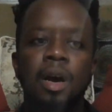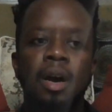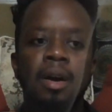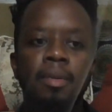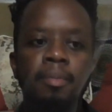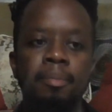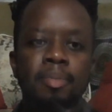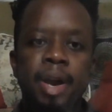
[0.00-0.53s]

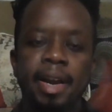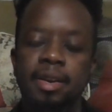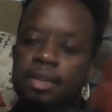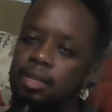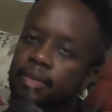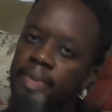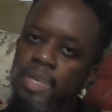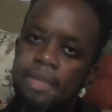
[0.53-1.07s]
Um,
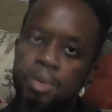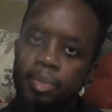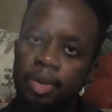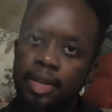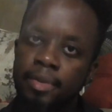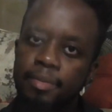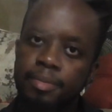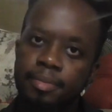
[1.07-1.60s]
practice some
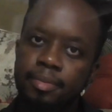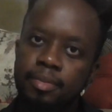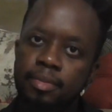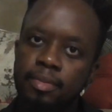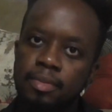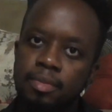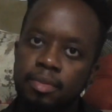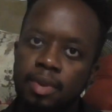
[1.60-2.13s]
discipline.
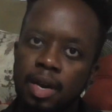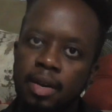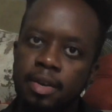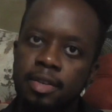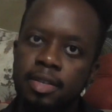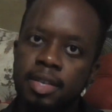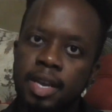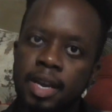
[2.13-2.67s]

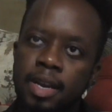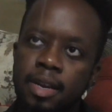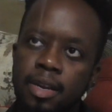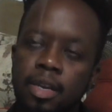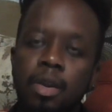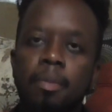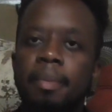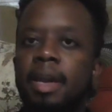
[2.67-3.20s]

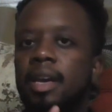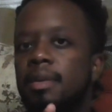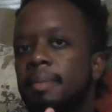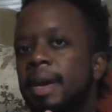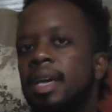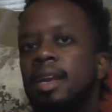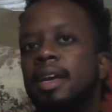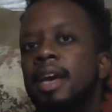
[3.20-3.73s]
Understand, you know, make it
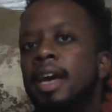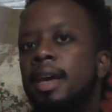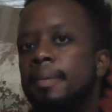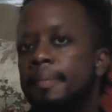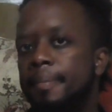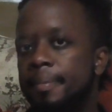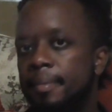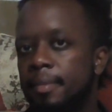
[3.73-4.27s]
make it a
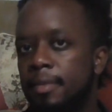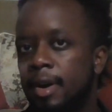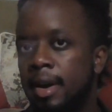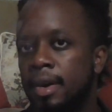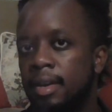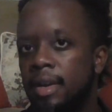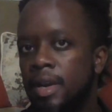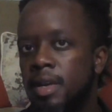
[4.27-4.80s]
game,
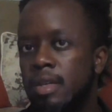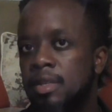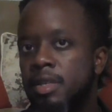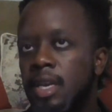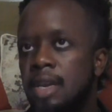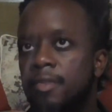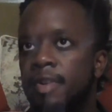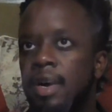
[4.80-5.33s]
right?
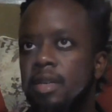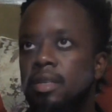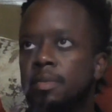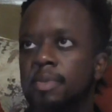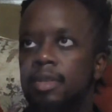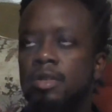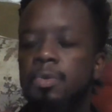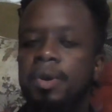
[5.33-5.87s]
Say you've got
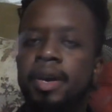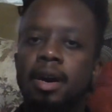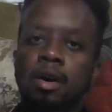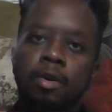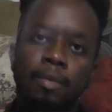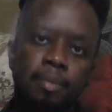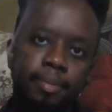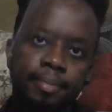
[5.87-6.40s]
something sweet at
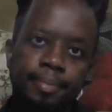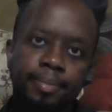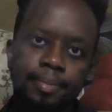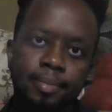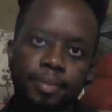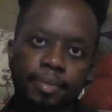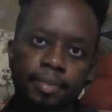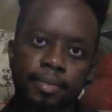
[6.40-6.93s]
home.
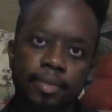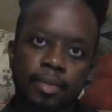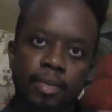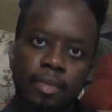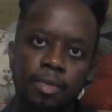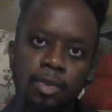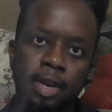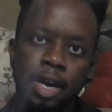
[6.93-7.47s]

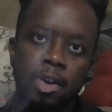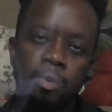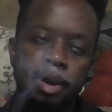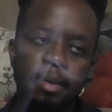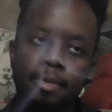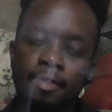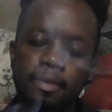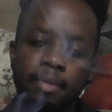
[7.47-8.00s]
Right? Or
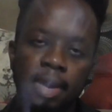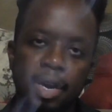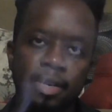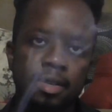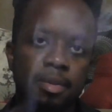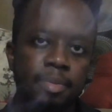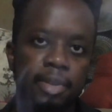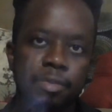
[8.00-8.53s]
maybe even buy
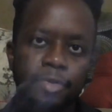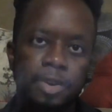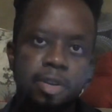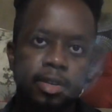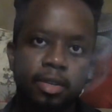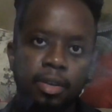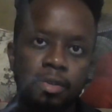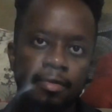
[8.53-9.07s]
something for
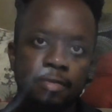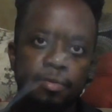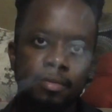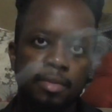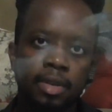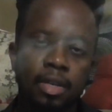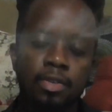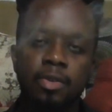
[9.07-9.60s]
yourself,
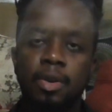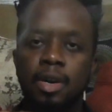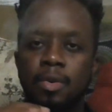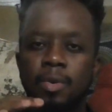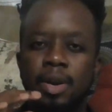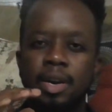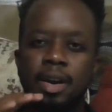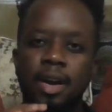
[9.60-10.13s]
because you want to
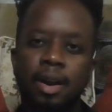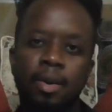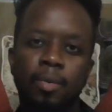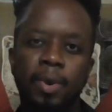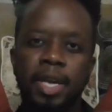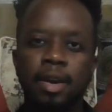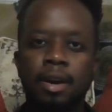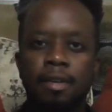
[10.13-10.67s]
want to kind of
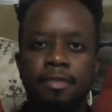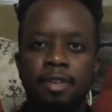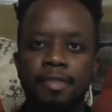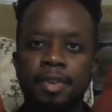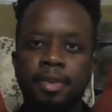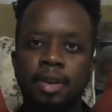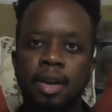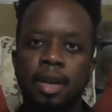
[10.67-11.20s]
wean off of
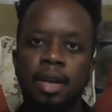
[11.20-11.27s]
it.